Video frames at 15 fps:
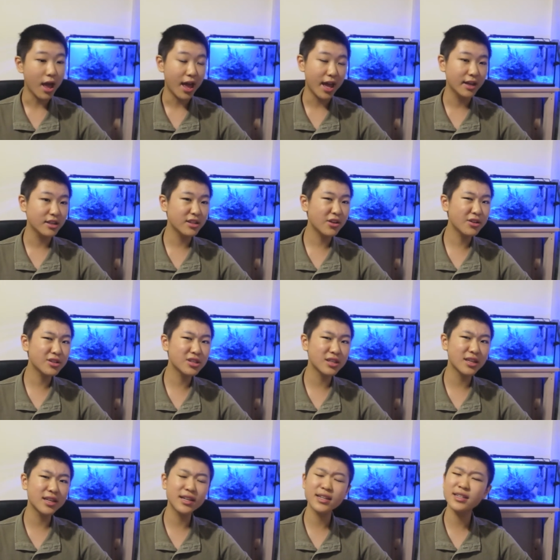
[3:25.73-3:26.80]
And it also
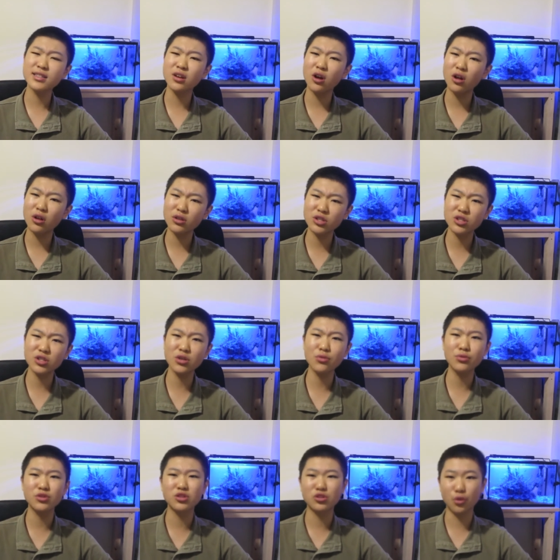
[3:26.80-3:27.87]
it is
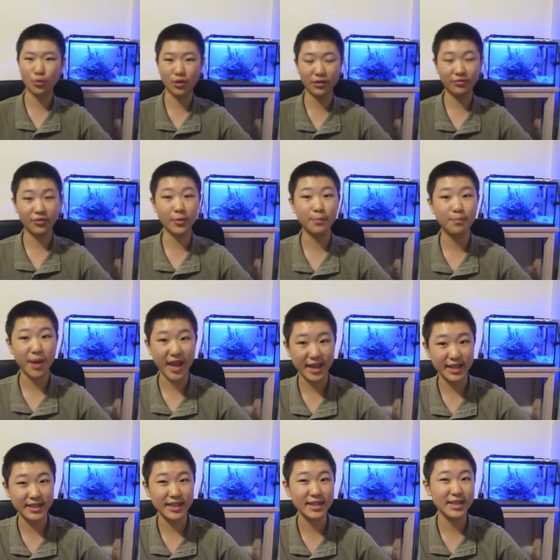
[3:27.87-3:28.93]
also sort of a
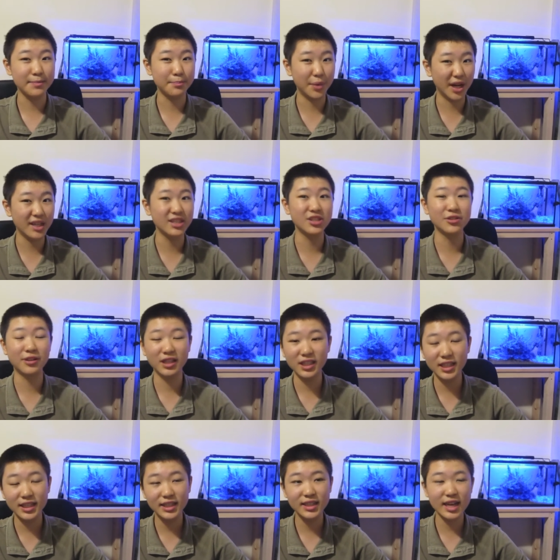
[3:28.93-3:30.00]
pain in the butt to
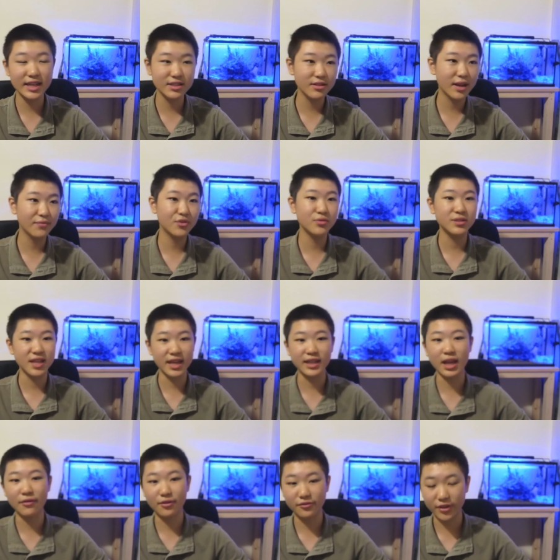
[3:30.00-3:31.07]
clean, as you have to
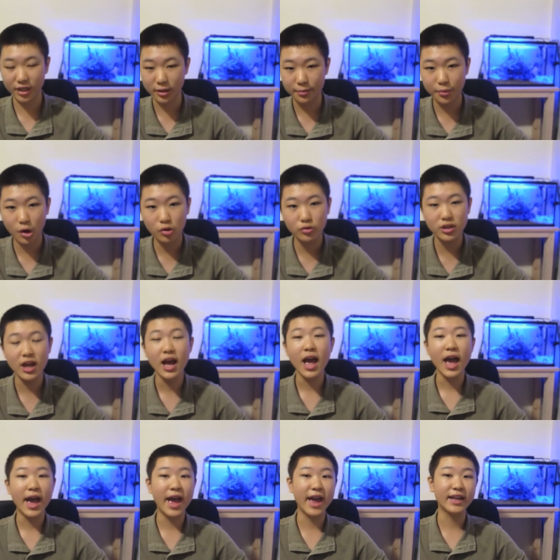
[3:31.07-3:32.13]
take everything apart
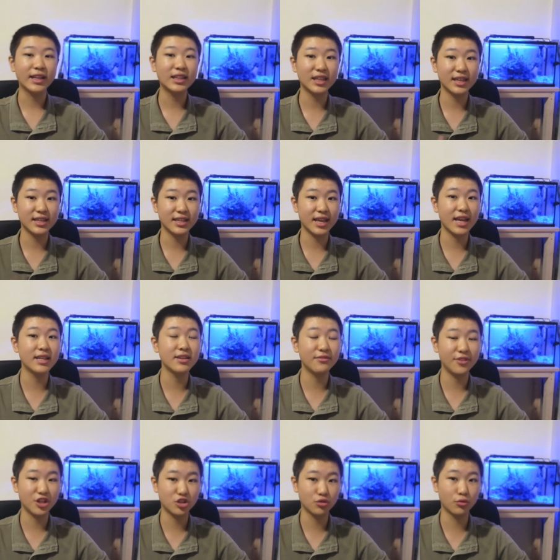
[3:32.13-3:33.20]
and clean the
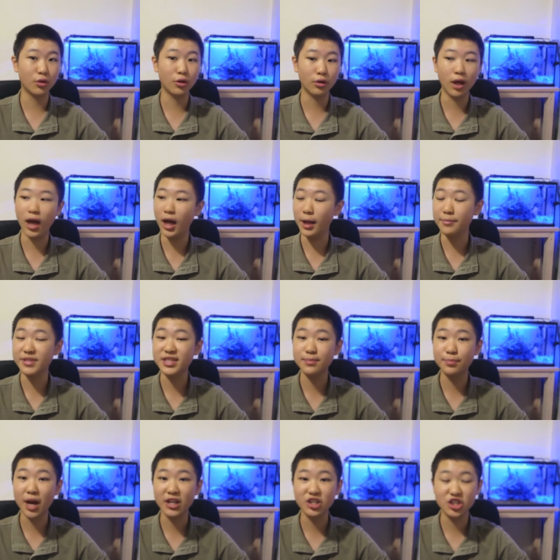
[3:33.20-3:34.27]
individual um,
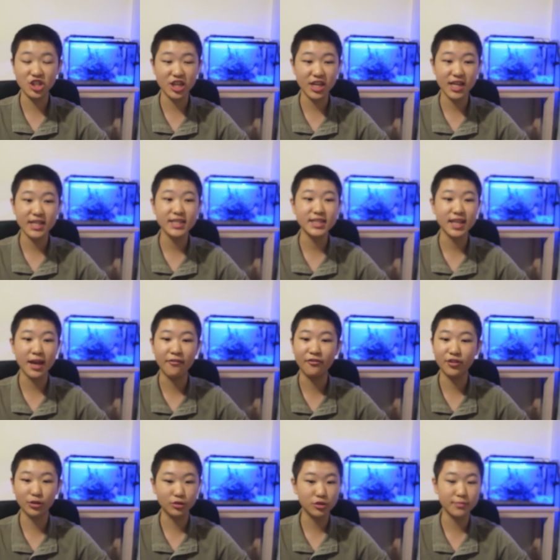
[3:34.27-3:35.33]
sponges and
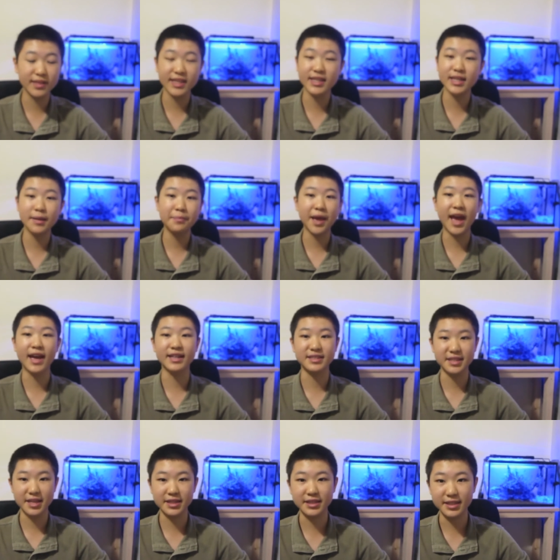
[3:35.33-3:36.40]
filter media
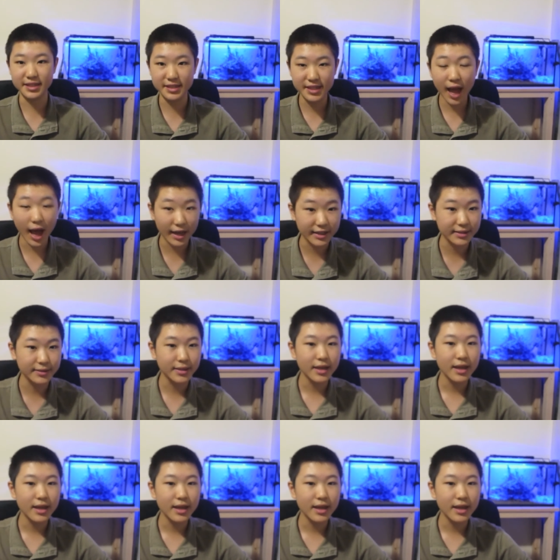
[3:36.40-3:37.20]
bags inside.